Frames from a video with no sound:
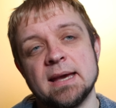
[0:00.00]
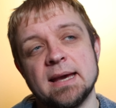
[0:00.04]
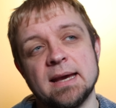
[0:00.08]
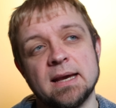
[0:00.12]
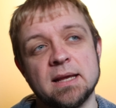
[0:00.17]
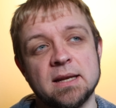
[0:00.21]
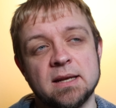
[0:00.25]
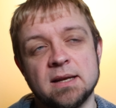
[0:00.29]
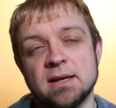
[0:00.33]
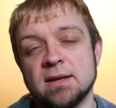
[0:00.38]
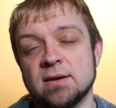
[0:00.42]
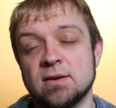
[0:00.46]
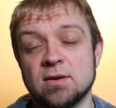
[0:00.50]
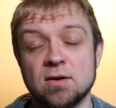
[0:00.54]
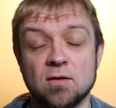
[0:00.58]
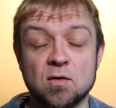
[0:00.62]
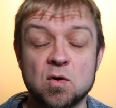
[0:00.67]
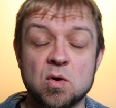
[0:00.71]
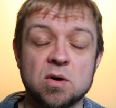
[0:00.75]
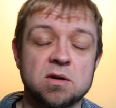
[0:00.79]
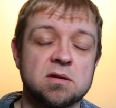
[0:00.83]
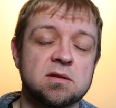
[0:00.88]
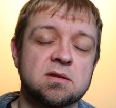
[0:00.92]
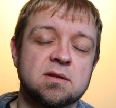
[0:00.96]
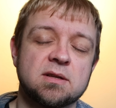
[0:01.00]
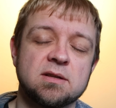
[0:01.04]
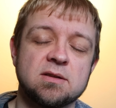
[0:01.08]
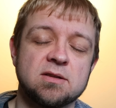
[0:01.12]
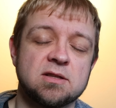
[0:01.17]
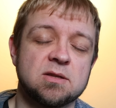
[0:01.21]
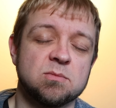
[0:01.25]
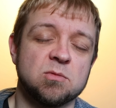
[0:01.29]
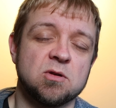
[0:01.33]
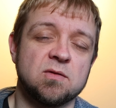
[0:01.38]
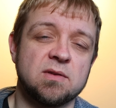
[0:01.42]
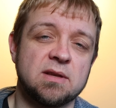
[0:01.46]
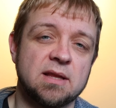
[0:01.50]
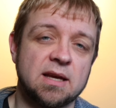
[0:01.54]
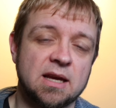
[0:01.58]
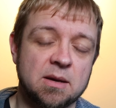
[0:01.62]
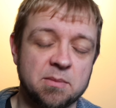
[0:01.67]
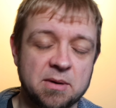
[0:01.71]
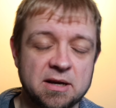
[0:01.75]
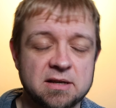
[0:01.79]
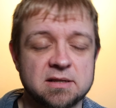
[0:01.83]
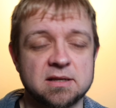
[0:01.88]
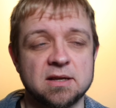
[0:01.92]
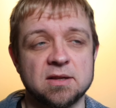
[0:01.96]
and of course because it's a movie they
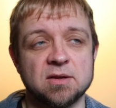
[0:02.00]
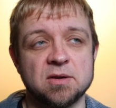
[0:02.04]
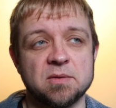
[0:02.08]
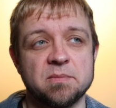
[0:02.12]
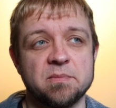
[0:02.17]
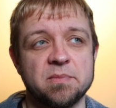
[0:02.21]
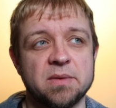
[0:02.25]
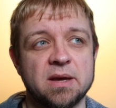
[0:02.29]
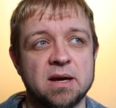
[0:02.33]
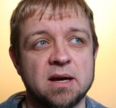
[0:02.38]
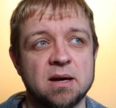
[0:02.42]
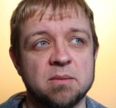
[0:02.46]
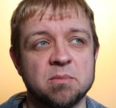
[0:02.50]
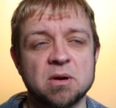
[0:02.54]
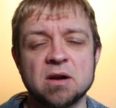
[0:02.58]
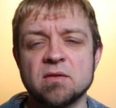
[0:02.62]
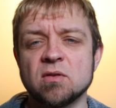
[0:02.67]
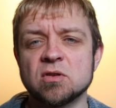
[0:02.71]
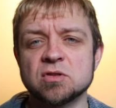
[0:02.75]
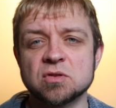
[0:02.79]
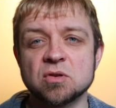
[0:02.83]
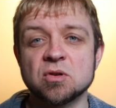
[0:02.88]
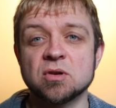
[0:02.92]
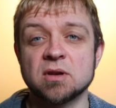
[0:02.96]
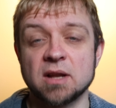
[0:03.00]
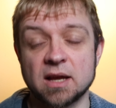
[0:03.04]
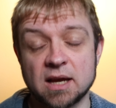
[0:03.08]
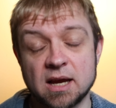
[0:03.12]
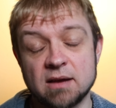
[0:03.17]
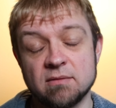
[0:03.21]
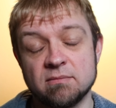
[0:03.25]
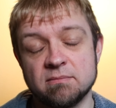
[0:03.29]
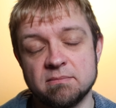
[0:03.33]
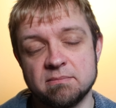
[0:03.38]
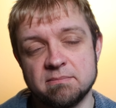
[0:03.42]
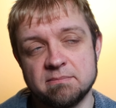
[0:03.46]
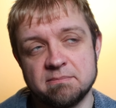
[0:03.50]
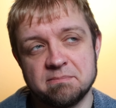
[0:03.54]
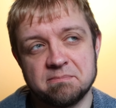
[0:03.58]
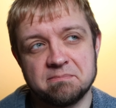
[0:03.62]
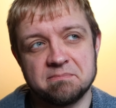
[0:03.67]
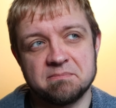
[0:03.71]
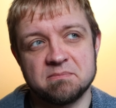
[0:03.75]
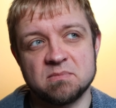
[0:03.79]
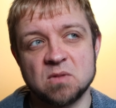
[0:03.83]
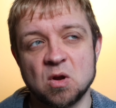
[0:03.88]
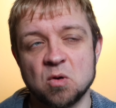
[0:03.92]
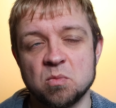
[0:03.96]
get back together uh, but i've also heard like i
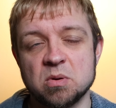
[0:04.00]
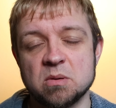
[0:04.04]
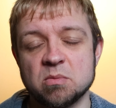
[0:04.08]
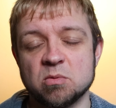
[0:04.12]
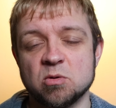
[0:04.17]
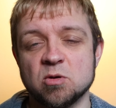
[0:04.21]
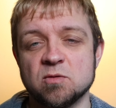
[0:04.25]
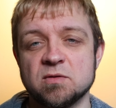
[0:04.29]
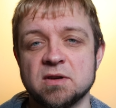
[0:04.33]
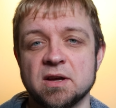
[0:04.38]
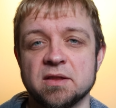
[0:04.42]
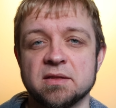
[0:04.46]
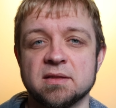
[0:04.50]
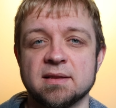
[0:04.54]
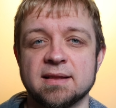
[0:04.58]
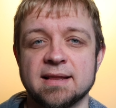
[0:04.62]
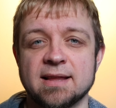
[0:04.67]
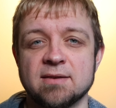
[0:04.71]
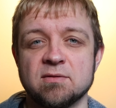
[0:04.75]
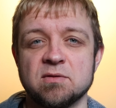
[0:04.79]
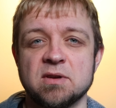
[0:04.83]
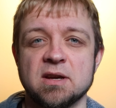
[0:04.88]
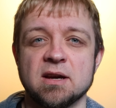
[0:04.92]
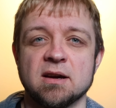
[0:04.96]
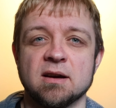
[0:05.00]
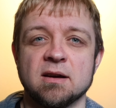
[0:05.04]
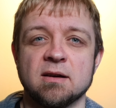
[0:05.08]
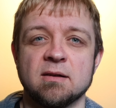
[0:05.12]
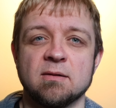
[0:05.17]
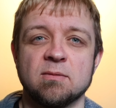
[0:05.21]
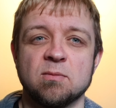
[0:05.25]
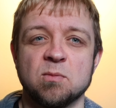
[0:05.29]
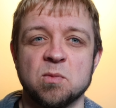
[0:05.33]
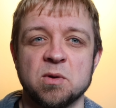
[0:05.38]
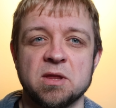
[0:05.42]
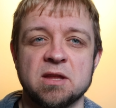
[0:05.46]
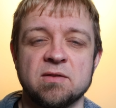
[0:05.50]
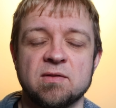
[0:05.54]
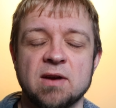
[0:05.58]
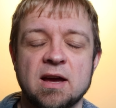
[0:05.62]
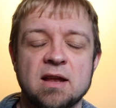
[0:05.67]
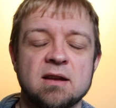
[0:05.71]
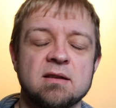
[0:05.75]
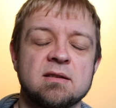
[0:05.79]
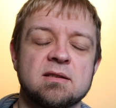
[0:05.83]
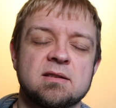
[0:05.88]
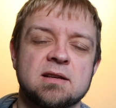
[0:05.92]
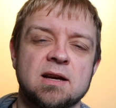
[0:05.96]
know people who've done the love dare when they've
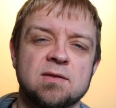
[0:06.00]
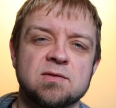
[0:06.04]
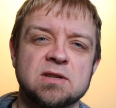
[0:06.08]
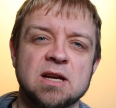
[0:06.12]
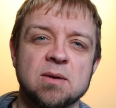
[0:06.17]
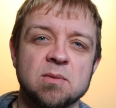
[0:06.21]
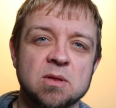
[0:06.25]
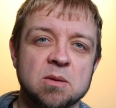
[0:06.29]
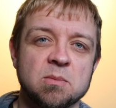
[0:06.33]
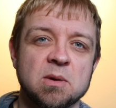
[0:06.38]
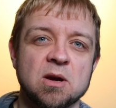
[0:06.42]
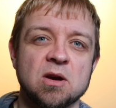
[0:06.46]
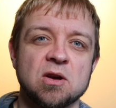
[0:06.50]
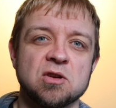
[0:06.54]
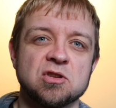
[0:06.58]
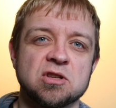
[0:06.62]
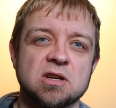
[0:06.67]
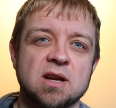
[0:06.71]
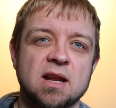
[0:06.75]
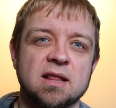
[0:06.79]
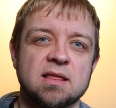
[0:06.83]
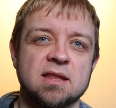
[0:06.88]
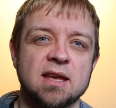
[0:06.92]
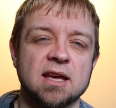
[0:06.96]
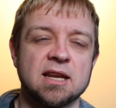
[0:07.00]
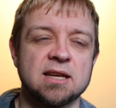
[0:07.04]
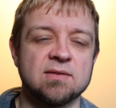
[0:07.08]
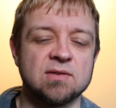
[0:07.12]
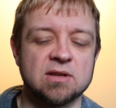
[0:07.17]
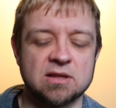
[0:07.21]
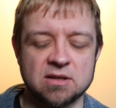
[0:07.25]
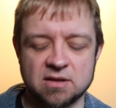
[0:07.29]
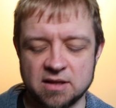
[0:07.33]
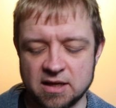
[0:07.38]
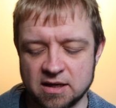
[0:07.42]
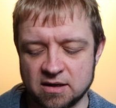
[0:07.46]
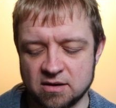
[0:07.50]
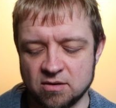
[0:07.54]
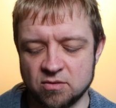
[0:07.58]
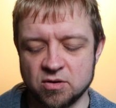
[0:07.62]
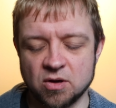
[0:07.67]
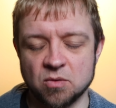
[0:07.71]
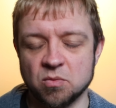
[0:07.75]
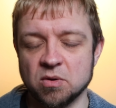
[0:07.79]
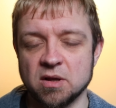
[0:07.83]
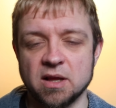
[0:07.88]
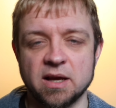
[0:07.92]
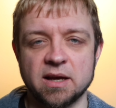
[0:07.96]
had tough time in the marriage and at the end of it they're like oh
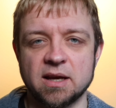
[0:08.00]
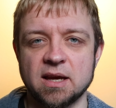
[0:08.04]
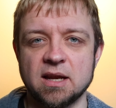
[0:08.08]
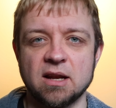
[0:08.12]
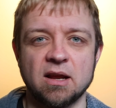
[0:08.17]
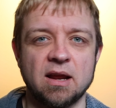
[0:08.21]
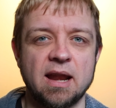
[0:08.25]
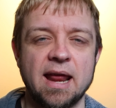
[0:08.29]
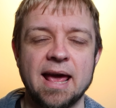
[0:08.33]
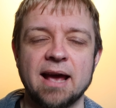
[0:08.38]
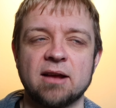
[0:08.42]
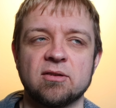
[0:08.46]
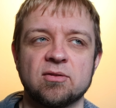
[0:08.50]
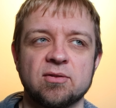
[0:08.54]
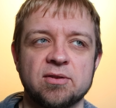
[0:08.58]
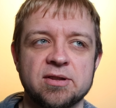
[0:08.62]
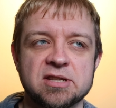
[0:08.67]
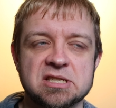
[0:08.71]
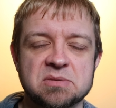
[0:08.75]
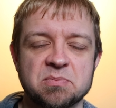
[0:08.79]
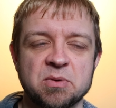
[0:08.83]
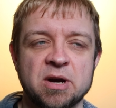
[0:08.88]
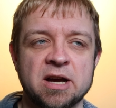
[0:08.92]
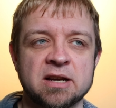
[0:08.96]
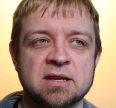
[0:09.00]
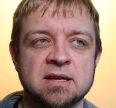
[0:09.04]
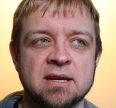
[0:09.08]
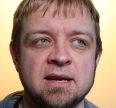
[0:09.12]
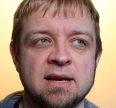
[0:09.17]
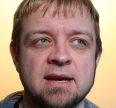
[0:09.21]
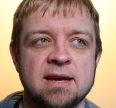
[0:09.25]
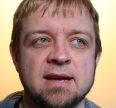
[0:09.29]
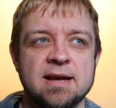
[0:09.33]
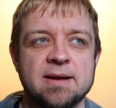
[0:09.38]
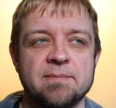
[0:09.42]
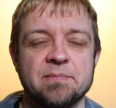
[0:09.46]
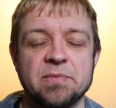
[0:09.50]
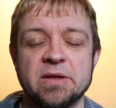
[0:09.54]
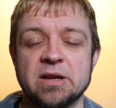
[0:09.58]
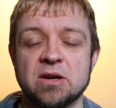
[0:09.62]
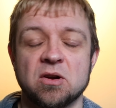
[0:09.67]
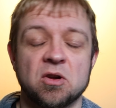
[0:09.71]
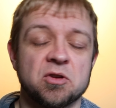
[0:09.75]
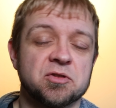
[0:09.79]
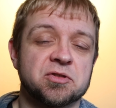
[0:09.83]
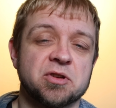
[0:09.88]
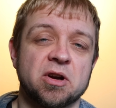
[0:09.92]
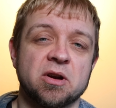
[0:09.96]
no we're like in an excellent spot and
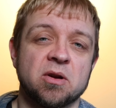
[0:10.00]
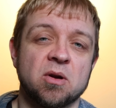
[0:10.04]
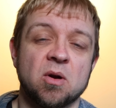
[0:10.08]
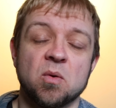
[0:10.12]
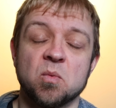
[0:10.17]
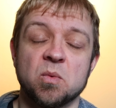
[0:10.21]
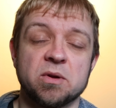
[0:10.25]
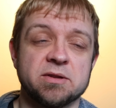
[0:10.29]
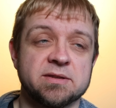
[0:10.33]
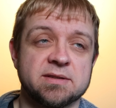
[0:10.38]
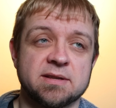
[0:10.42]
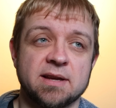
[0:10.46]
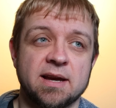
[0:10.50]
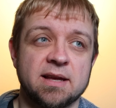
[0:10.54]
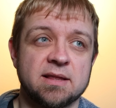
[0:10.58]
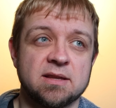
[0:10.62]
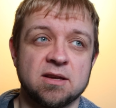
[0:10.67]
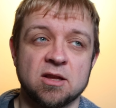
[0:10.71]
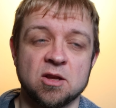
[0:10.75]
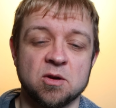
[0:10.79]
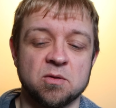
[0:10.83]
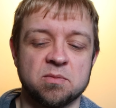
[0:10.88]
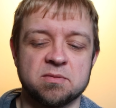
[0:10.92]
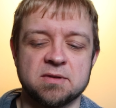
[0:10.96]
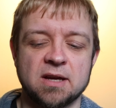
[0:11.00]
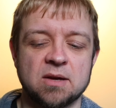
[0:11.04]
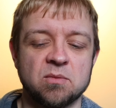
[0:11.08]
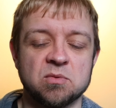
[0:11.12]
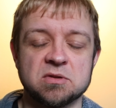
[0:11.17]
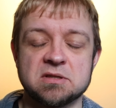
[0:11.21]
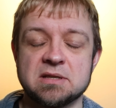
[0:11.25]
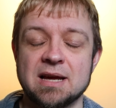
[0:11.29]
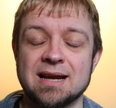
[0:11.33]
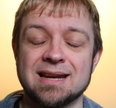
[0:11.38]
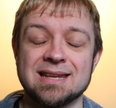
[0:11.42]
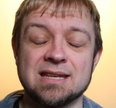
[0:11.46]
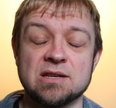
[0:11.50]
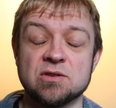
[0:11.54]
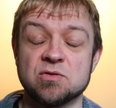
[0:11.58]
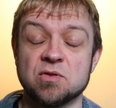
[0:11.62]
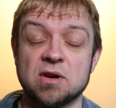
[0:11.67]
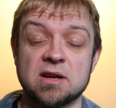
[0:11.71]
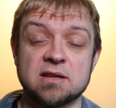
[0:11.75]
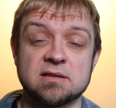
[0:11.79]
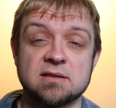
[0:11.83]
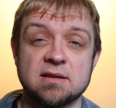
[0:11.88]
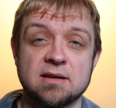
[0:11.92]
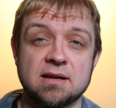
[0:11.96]
it all started on one side the other side was not
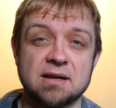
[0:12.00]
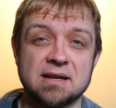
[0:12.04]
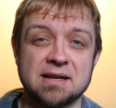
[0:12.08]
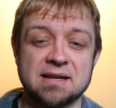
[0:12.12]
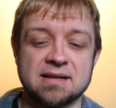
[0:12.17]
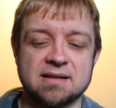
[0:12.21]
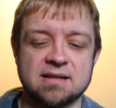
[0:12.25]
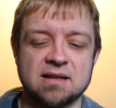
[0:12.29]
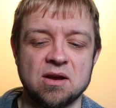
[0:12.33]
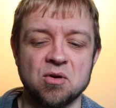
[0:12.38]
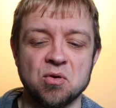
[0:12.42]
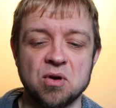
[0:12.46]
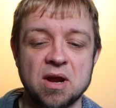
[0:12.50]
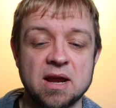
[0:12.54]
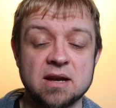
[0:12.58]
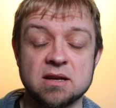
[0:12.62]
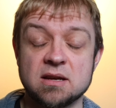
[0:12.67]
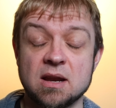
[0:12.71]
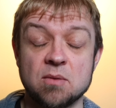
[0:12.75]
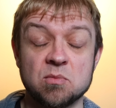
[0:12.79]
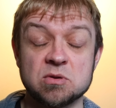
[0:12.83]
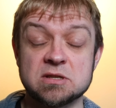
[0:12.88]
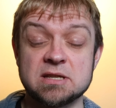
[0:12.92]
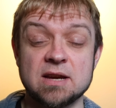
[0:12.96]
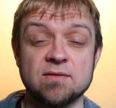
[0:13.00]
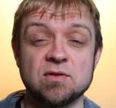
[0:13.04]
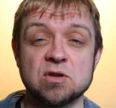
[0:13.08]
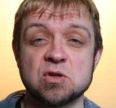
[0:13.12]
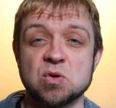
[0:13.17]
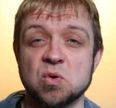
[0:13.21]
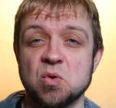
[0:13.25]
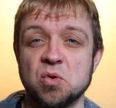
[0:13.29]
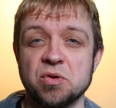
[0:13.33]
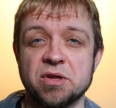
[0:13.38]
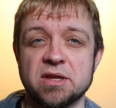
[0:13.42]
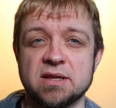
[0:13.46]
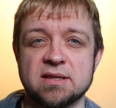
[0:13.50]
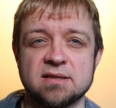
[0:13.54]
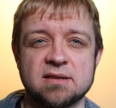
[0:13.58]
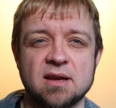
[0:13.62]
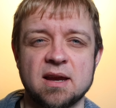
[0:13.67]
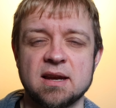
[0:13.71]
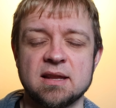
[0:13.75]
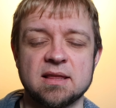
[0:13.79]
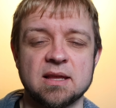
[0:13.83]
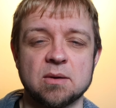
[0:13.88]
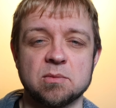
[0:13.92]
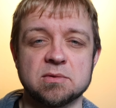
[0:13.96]
interested in it and was never told that
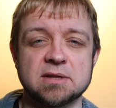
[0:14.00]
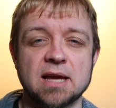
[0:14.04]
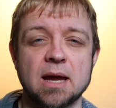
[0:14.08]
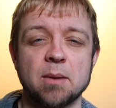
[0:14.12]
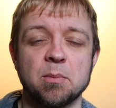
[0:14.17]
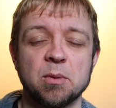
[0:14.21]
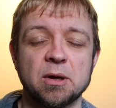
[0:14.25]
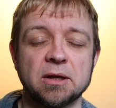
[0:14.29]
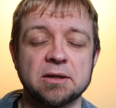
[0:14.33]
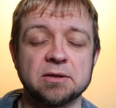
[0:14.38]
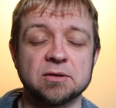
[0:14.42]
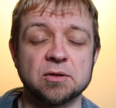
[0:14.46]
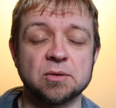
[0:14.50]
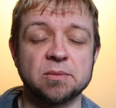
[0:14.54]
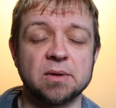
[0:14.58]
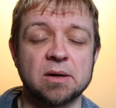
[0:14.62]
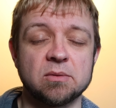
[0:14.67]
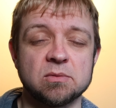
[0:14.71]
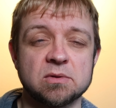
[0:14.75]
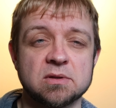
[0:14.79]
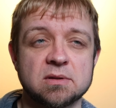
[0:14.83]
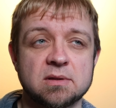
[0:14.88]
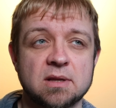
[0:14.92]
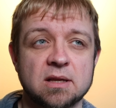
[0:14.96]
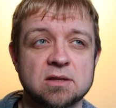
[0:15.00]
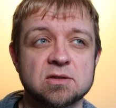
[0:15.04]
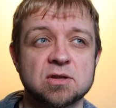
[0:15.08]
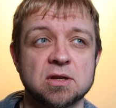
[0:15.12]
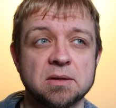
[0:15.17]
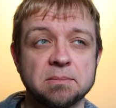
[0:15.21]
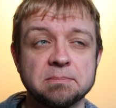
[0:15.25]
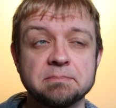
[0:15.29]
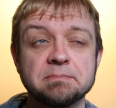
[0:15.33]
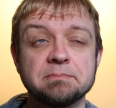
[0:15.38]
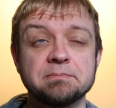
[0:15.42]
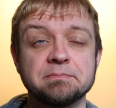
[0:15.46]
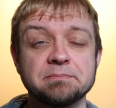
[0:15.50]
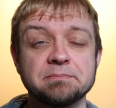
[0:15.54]
anything was happening so that that's good